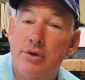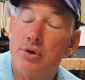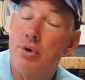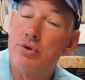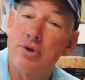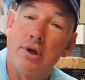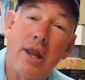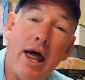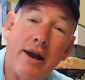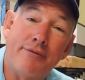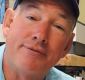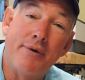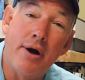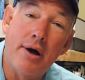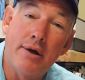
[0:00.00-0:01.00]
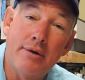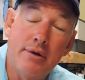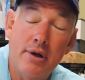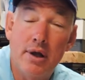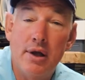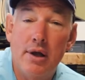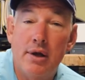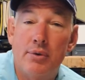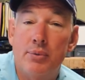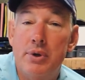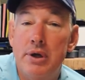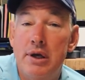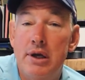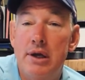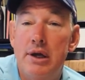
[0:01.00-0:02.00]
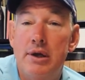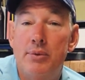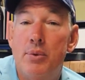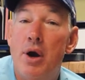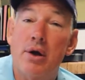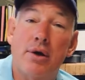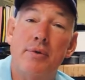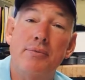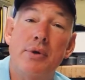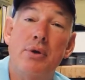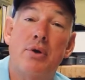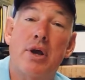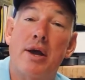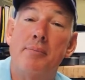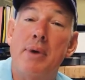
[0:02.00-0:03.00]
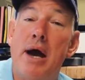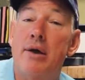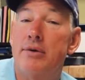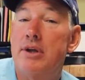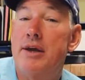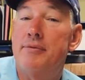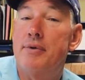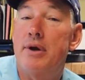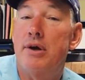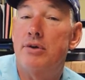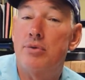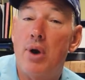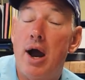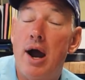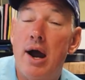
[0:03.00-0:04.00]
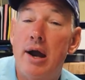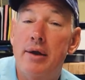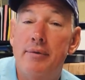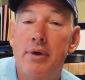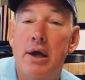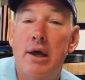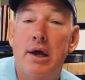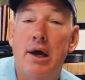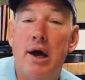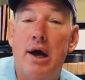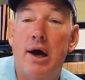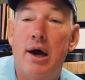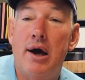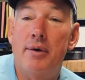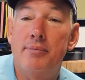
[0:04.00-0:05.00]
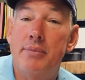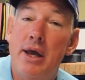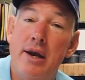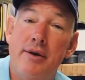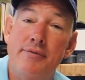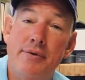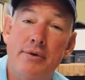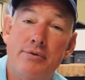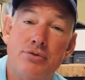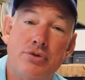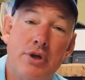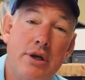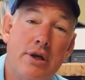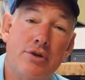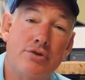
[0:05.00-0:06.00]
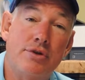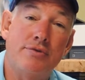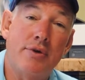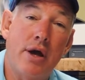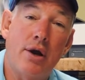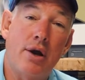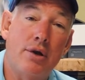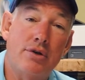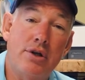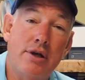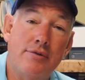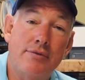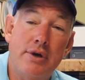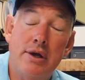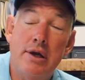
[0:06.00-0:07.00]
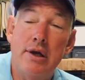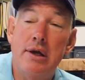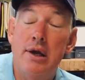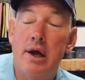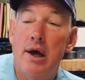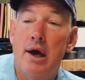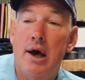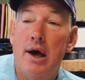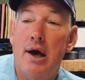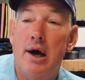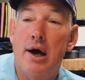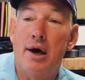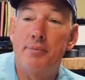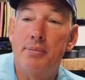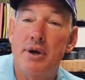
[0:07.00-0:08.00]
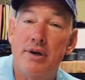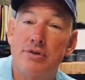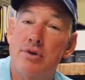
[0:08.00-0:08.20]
So it's a lot of fun. We welcome you to come out and give it a try. Uh, many of you have seen this event on TV, uh, but